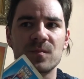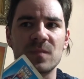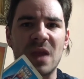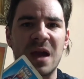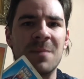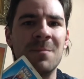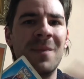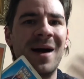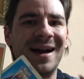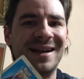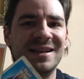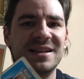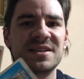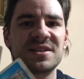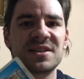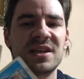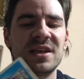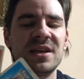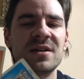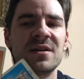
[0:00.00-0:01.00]
Man is
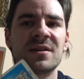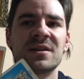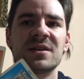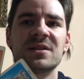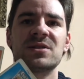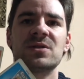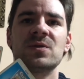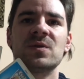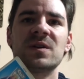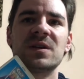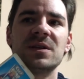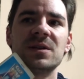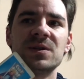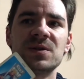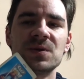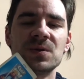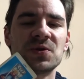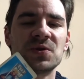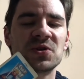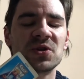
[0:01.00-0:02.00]
here that you can
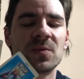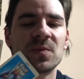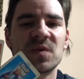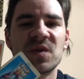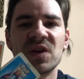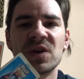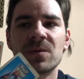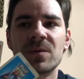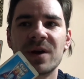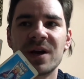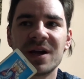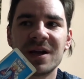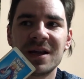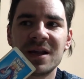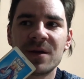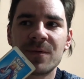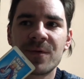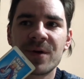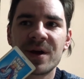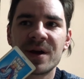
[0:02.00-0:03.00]
do something really
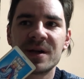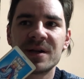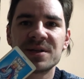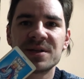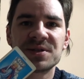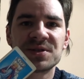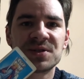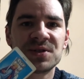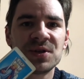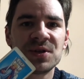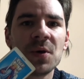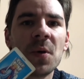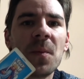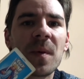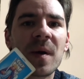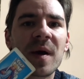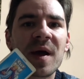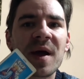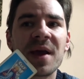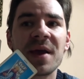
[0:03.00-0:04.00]
really
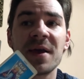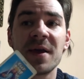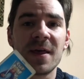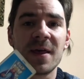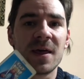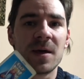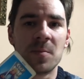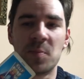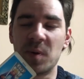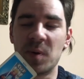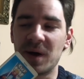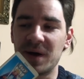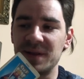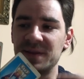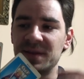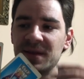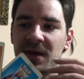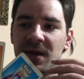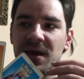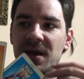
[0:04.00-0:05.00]
stupid
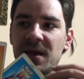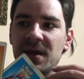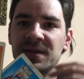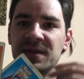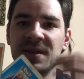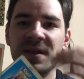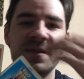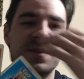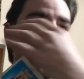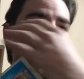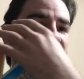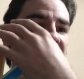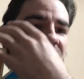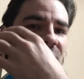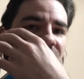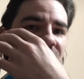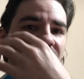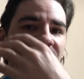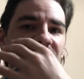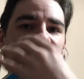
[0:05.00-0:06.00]
but the the
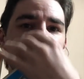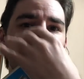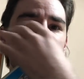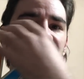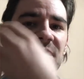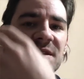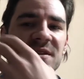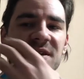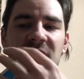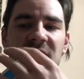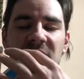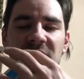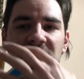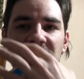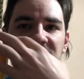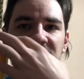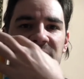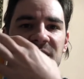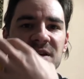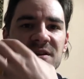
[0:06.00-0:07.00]
danger that these
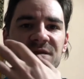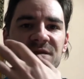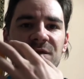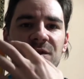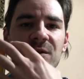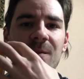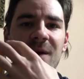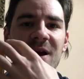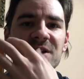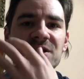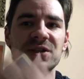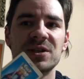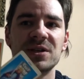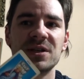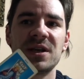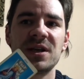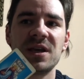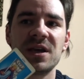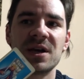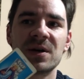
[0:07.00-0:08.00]
card this formation
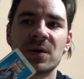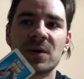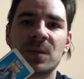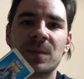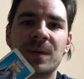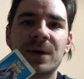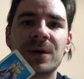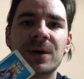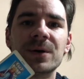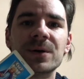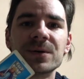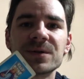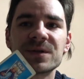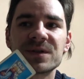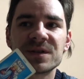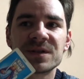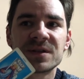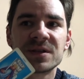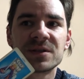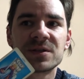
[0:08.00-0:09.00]
here oppose
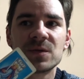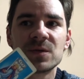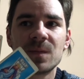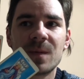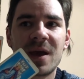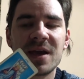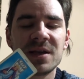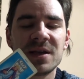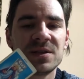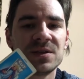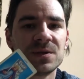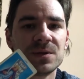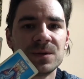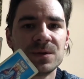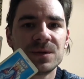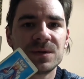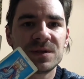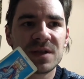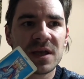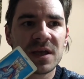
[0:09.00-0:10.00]
is that you may do
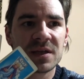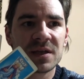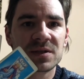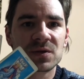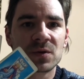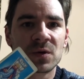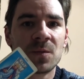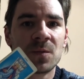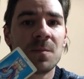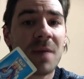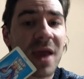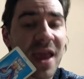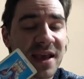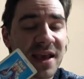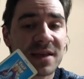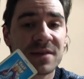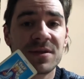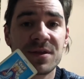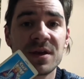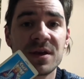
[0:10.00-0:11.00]
things or
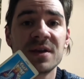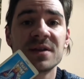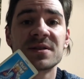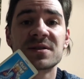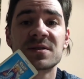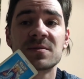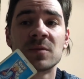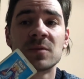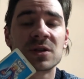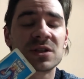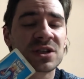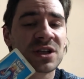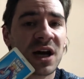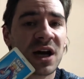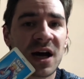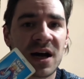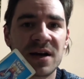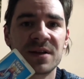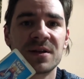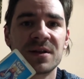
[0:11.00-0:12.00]
make things much
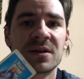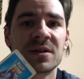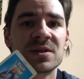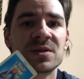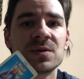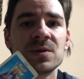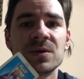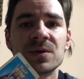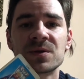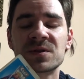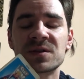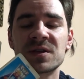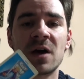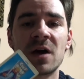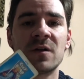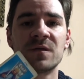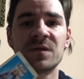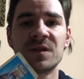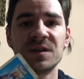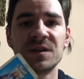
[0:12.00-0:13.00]
harder to
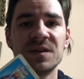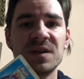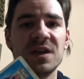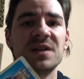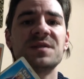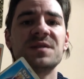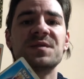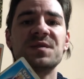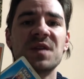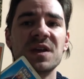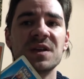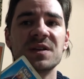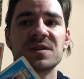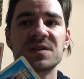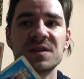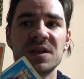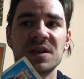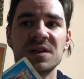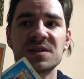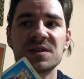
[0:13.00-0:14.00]
yourself than these things
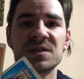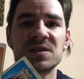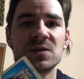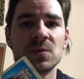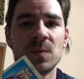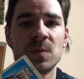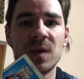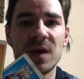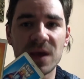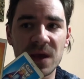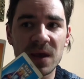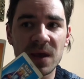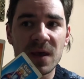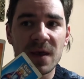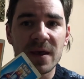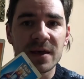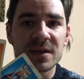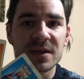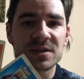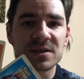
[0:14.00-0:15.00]
needs to be
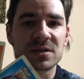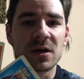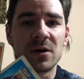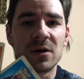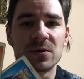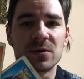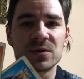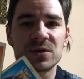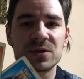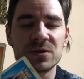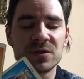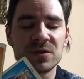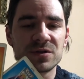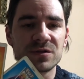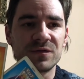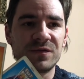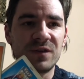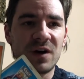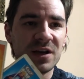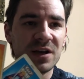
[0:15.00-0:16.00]
so should you
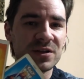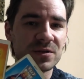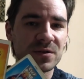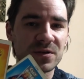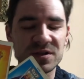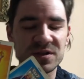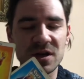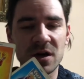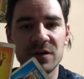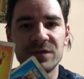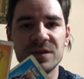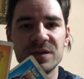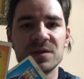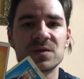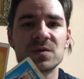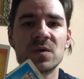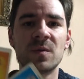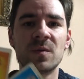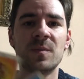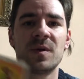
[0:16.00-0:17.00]
find yourself
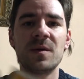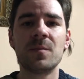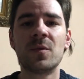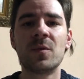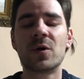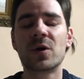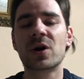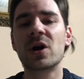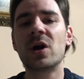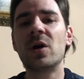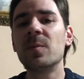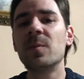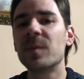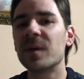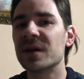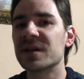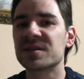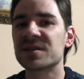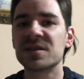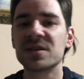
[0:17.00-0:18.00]
into a bit more
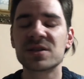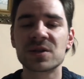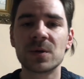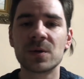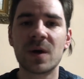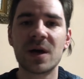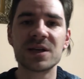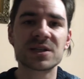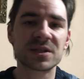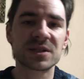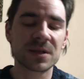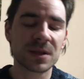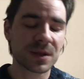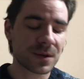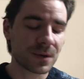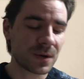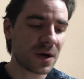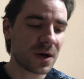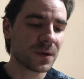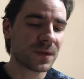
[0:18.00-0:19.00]
complex situation
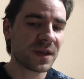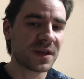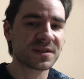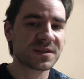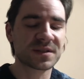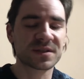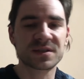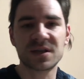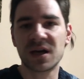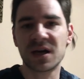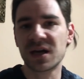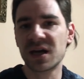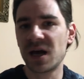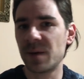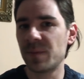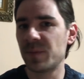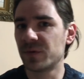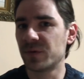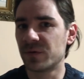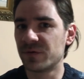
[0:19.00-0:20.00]
throughout this uh,
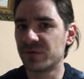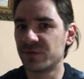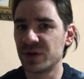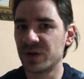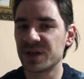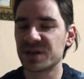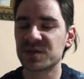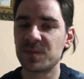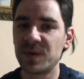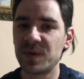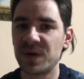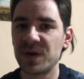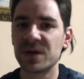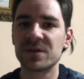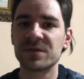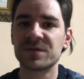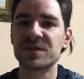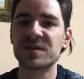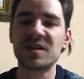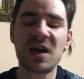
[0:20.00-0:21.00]
couple of weeks period
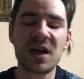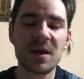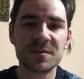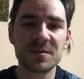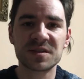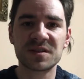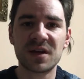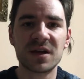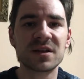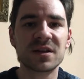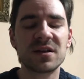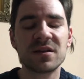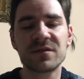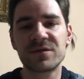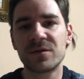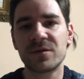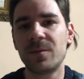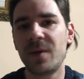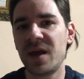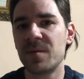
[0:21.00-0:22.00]
of time starting
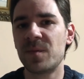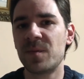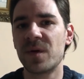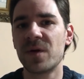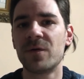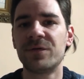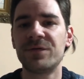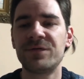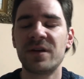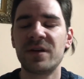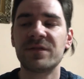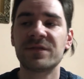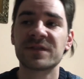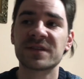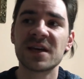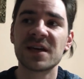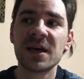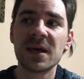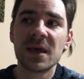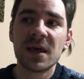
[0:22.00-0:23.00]
from April 5th
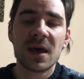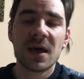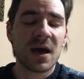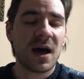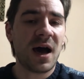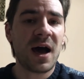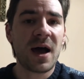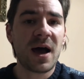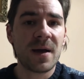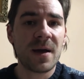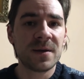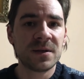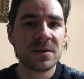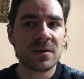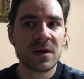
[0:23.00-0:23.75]
uh,